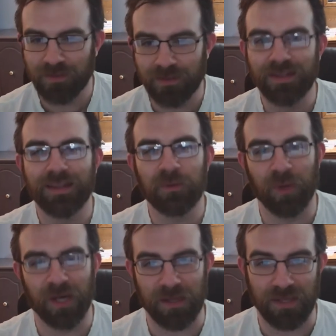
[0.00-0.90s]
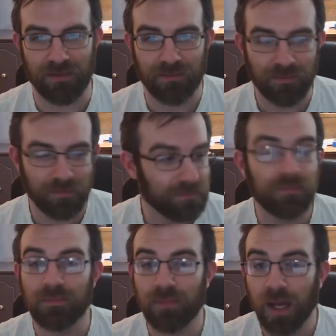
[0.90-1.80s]
this is what I mean.
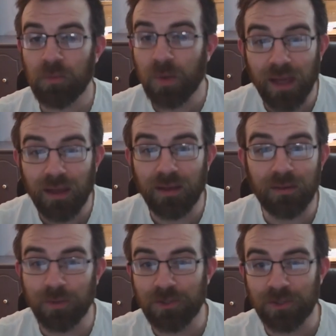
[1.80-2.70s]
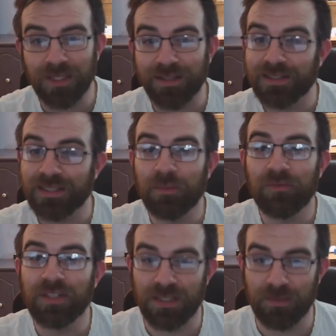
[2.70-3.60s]
I'm okay with treating some of the
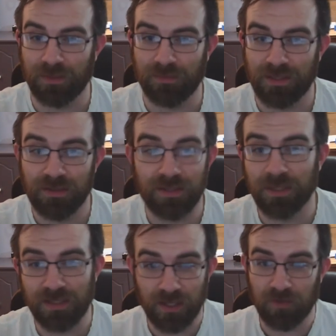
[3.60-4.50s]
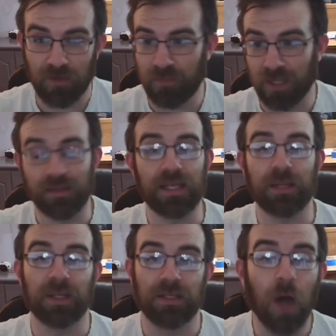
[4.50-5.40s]
symptoms, some of the stuff that barely
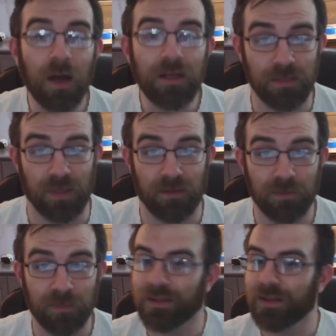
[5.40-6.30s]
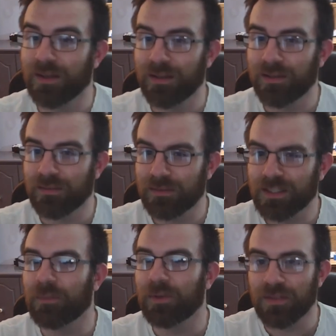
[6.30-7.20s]
anybody talks about, but
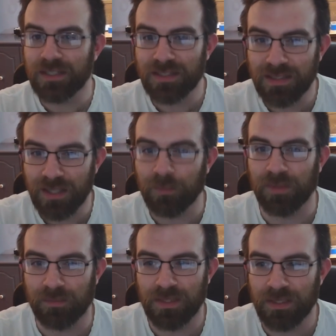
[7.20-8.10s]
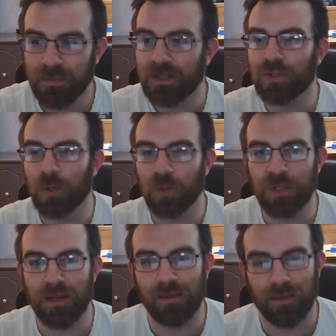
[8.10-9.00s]
some of the symptoms, some of the
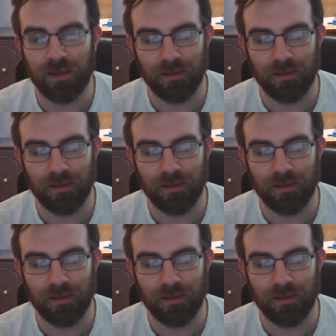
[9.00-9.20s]
associated things.